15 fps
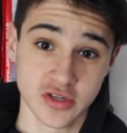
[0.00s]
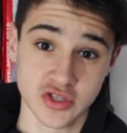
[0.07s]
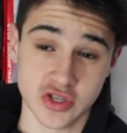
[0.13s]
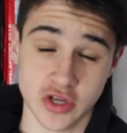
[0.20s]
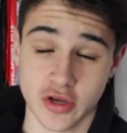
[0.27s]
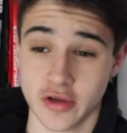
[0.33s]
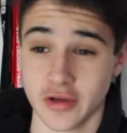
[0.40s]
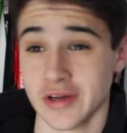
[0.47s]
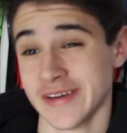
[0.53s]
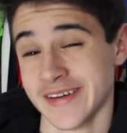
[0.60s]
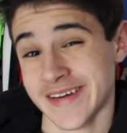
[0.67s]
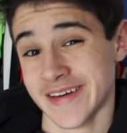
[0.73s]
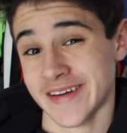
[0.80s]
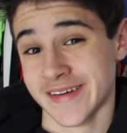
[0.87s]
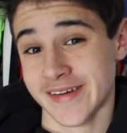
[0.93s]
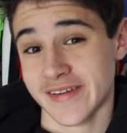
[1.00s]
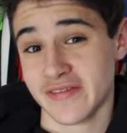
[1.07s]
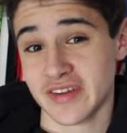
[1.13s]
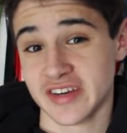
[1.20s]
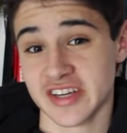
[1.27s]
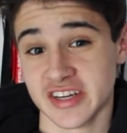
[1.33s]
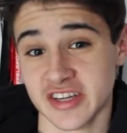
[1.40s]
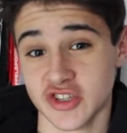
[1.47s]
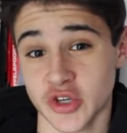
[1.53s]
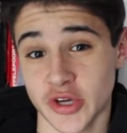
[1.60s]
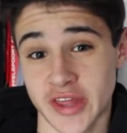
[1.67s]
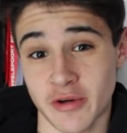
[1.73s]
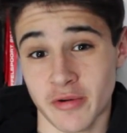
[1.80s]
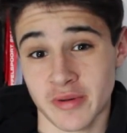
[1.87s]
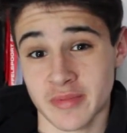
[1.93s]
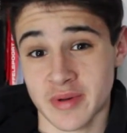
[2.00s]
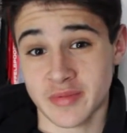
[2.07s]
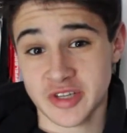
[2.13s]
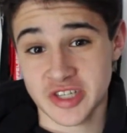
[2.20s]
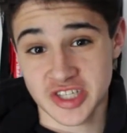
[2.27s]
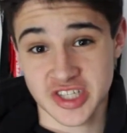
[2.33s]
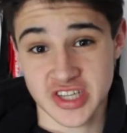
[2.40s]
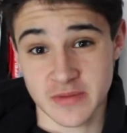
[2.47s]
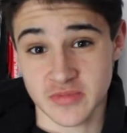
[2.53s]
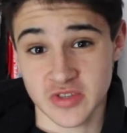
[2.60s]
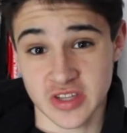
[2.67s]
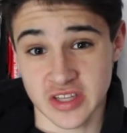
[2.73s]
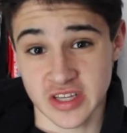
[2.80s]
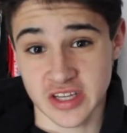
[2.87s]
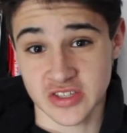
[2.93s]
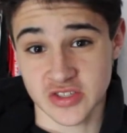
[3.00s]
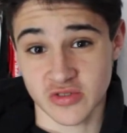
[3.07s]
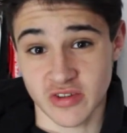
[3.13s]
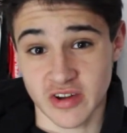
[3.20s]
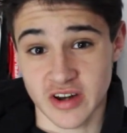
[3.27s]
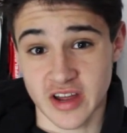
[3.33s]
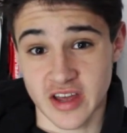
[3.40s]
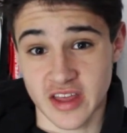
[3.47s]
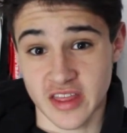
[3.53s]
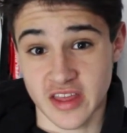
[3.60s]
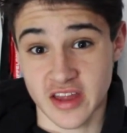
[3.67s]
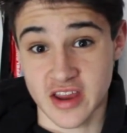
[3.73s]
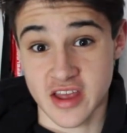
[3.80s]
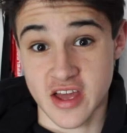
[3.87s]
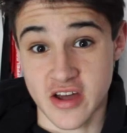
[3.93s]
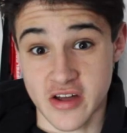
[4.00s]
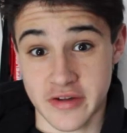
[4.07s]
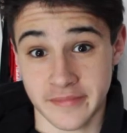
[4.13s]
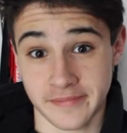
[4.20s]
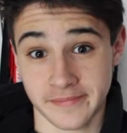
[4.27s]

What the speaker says: So if you didn't enjoy that one, maybe just skip to the next one, and then yeah.